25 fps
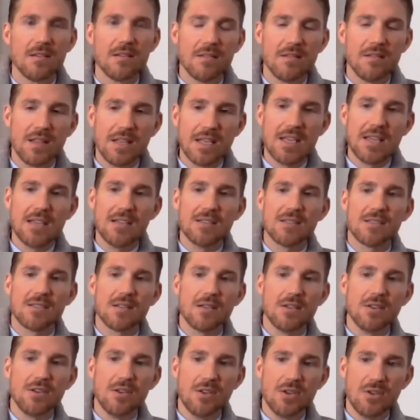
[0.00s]
These
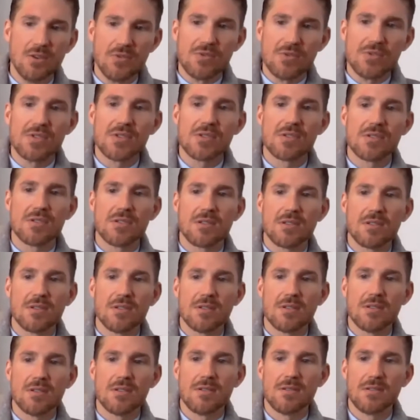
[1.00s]
used
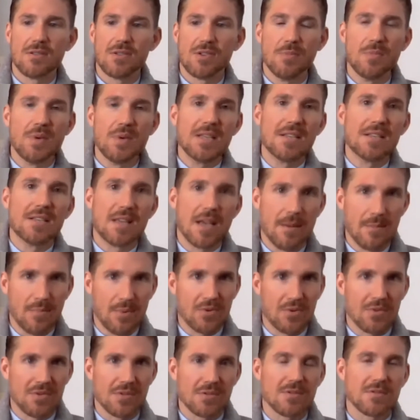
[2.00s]
to be
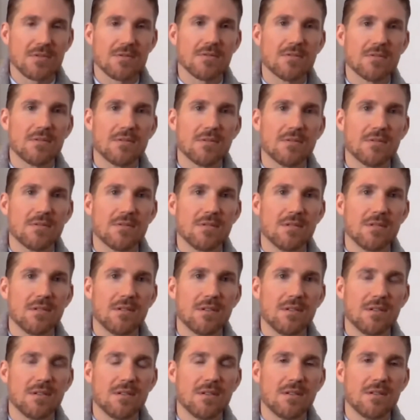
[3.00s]
temples.
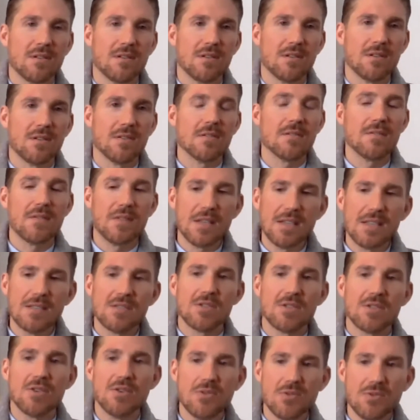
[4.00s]

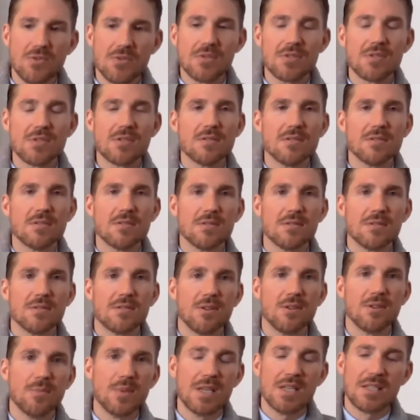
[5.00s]
These used
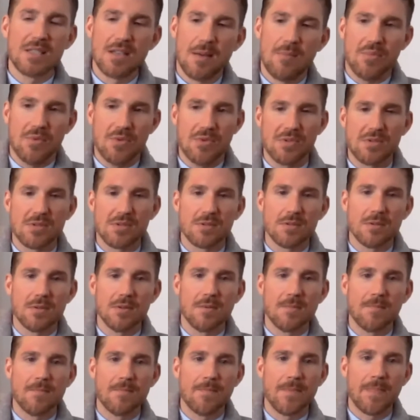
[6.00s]
to be temples.
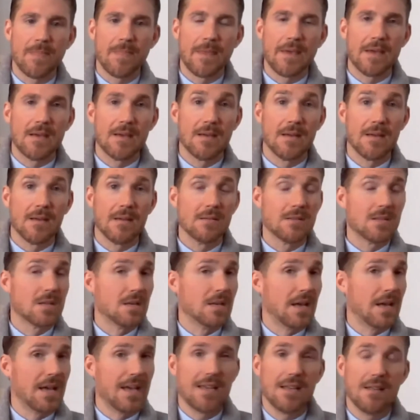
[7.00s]

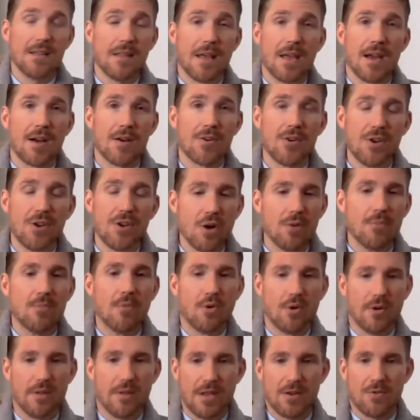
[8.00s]
Today, they are no
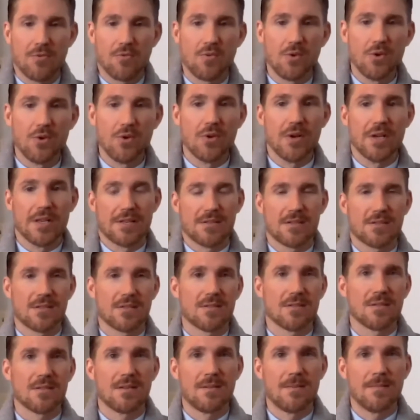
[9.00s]
more than
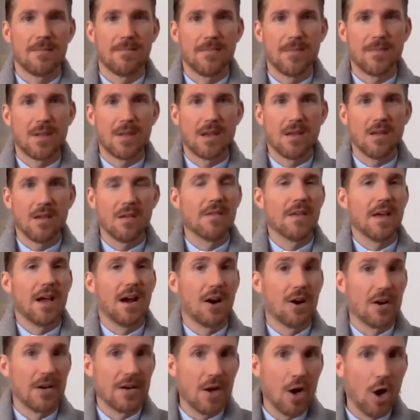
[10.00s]
ruins. They
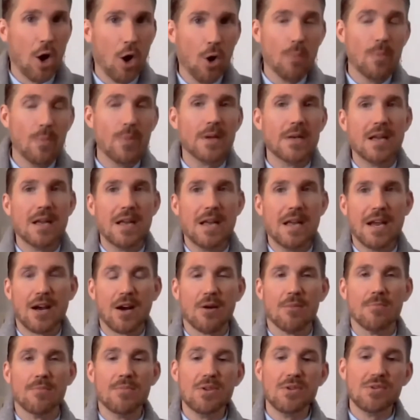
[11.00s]
are an open
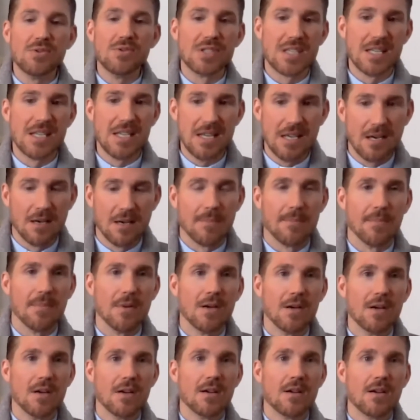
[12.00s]
air
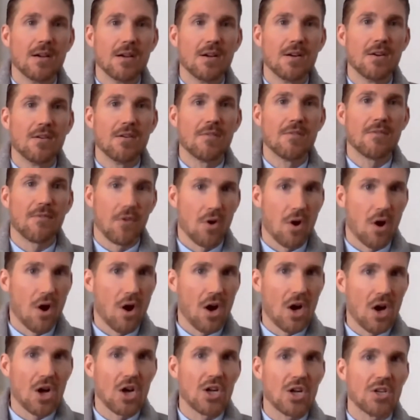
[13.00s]
museum for
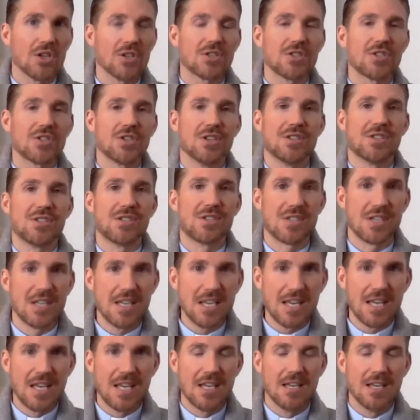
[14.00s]
all to
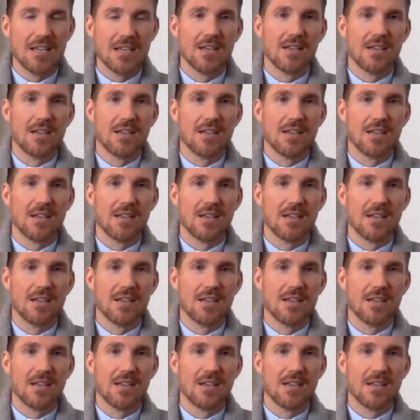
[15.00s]
see